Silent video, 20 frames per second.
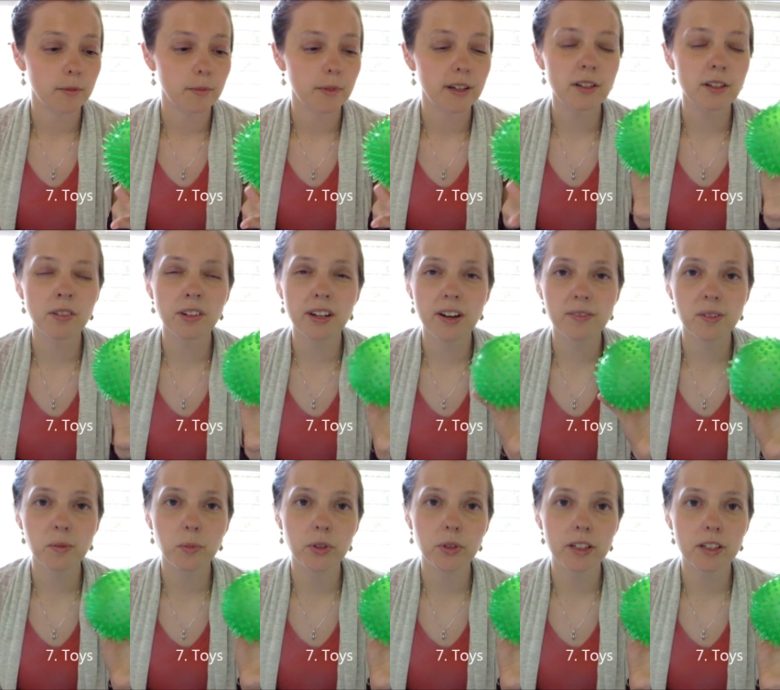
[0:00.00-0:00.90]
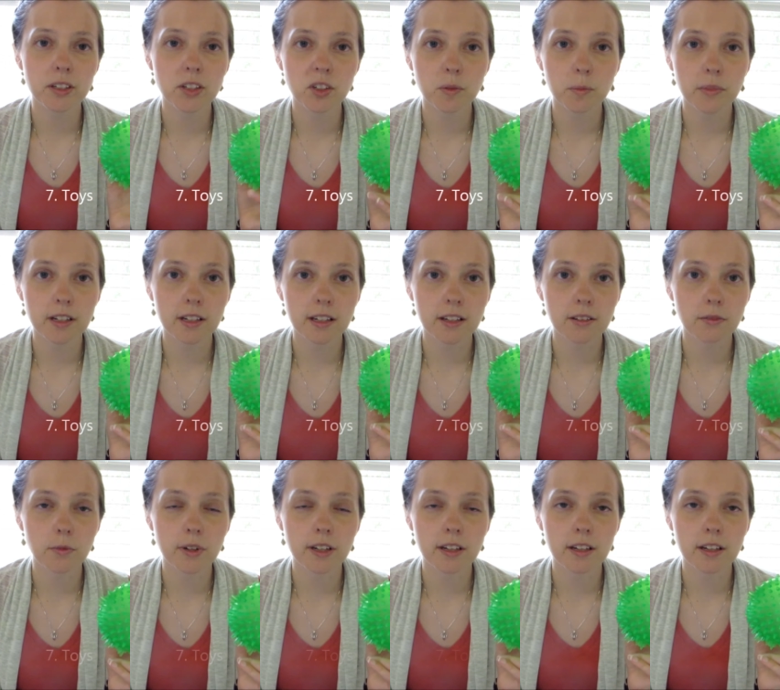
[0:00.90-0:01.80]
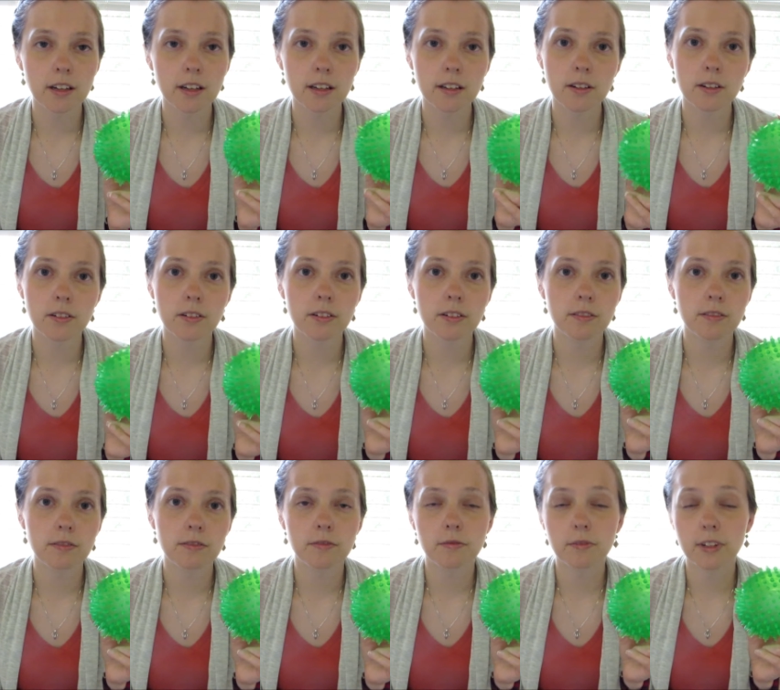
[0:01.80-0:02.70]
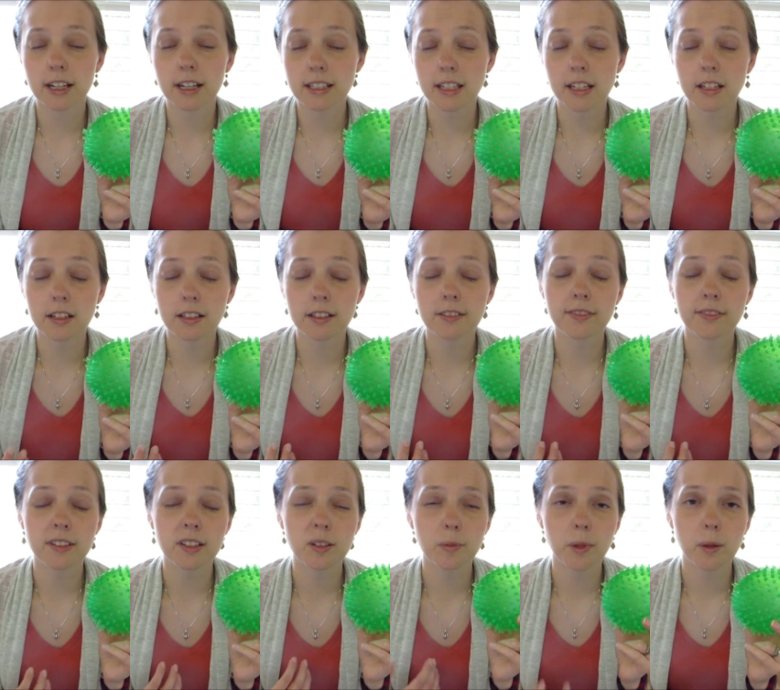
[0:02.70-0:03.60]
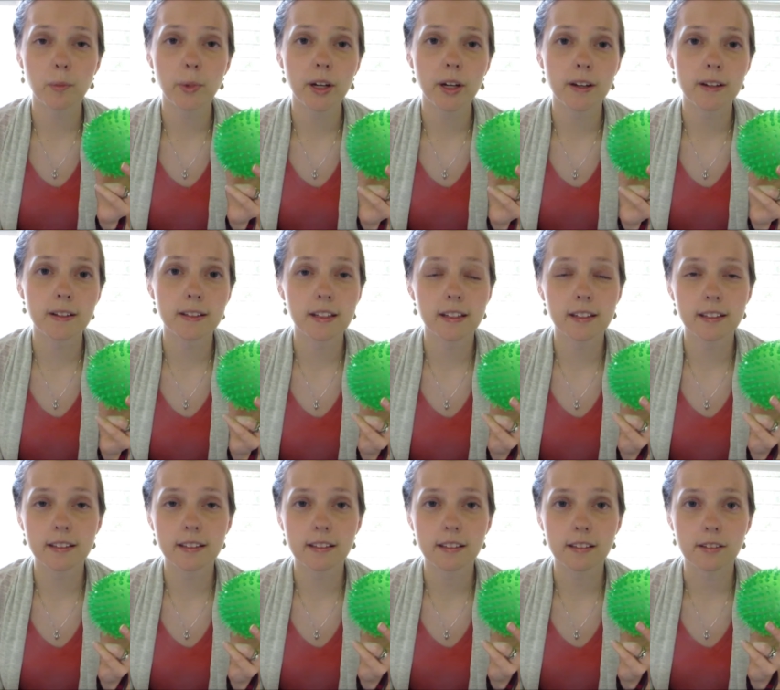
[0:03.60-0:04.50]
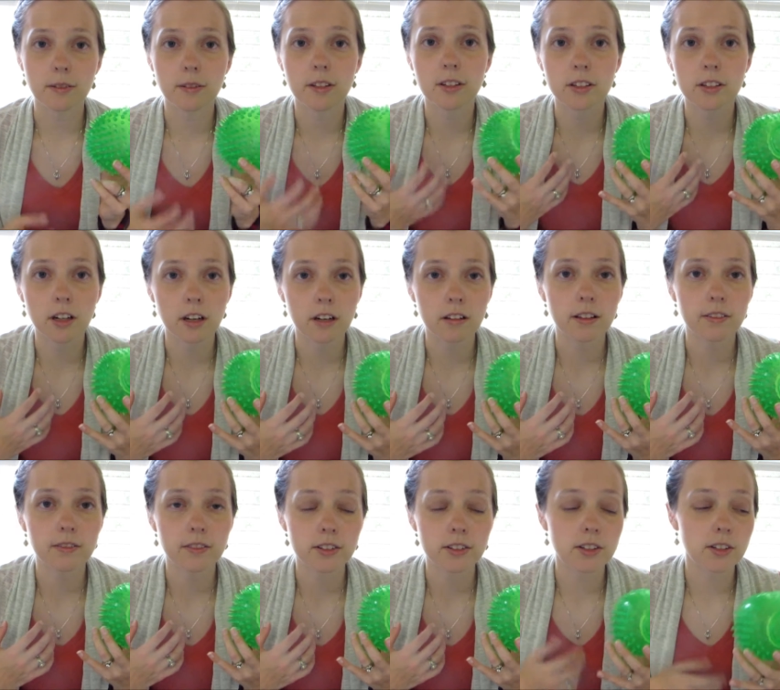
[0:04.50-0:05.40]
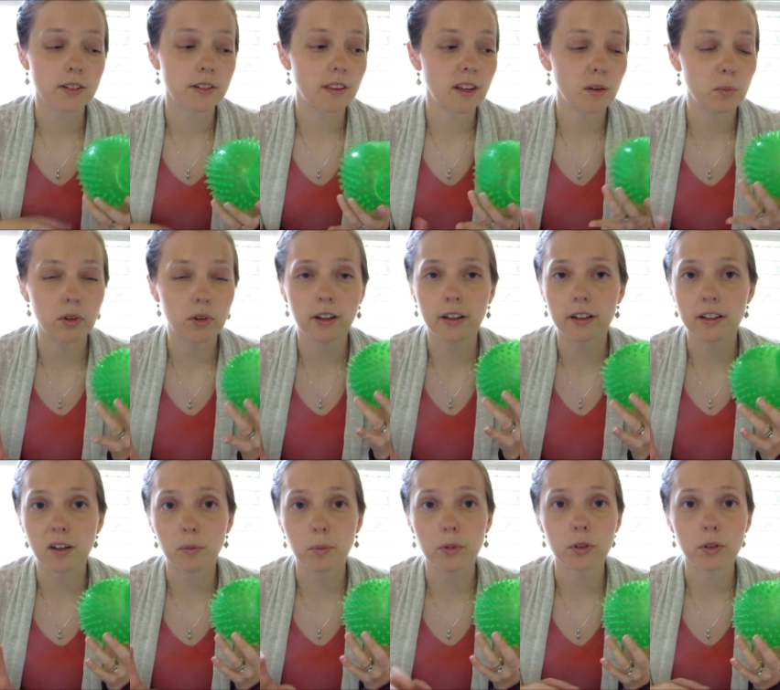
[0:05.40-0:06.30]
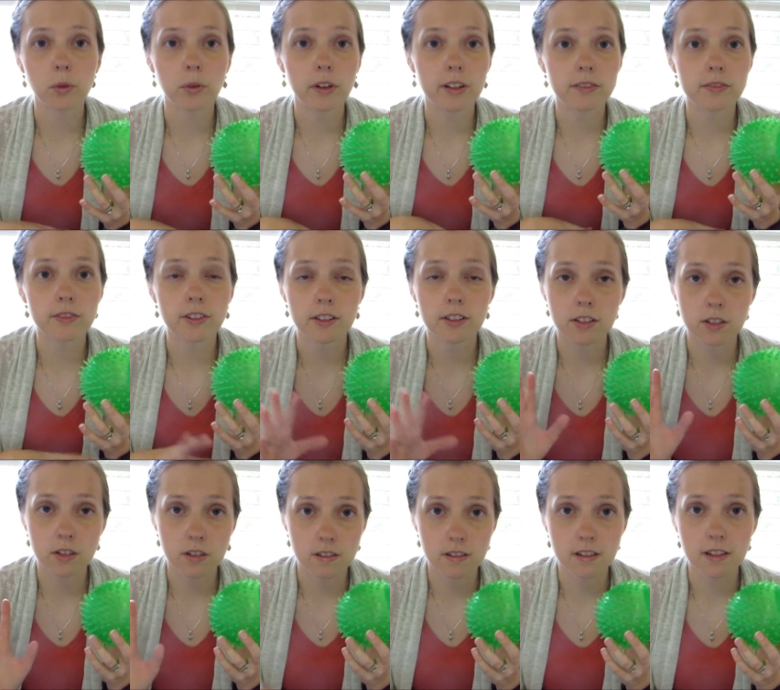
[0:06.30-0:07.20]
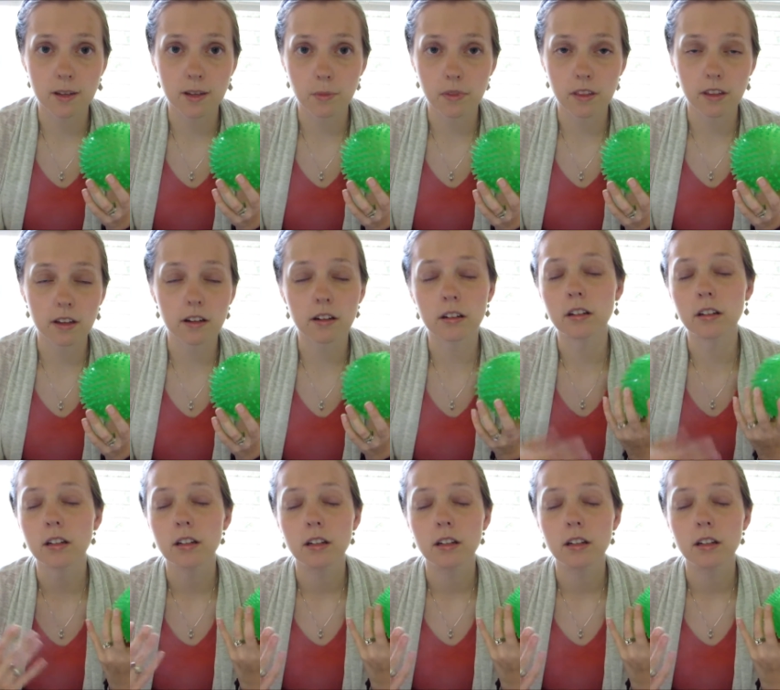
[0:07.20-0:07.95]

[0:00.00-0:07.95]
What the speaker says: I don't have to bring too many when I take her to visit my parents, as they're dog lovers too, and they bought a couple toys for us to just keep there.